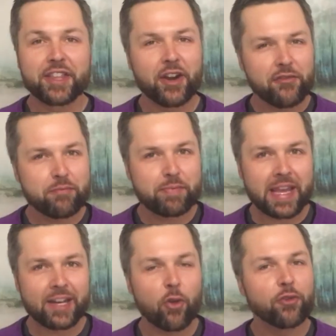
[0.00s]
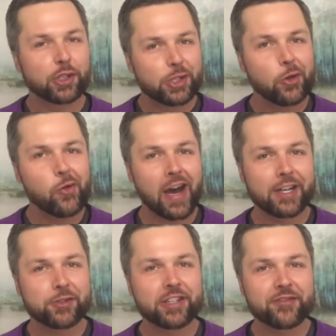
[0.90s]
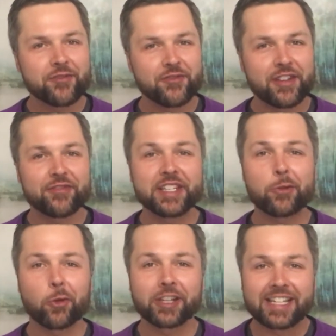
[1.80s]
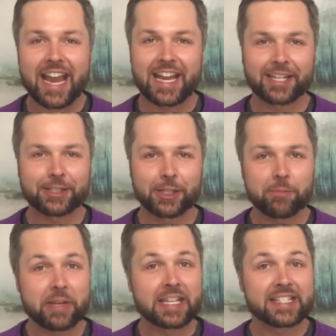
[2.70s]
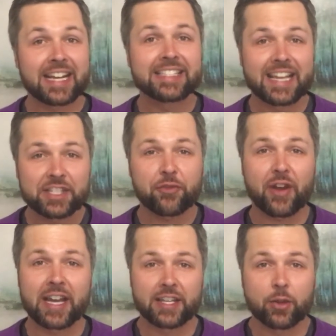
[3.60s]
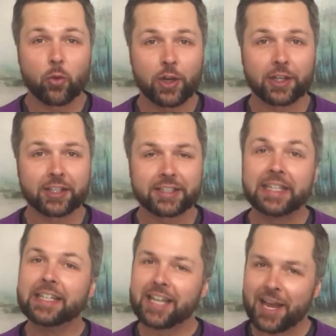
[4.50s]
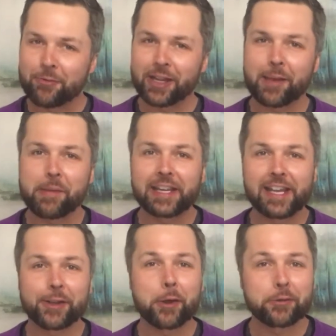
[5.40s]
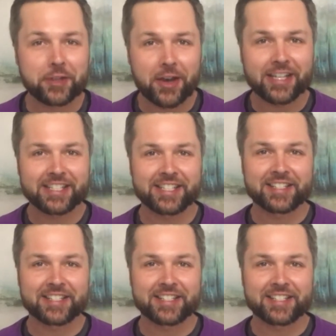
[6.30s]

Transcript: There have been over 250 organic terpenes identified in the world, and Wikipedia goes on to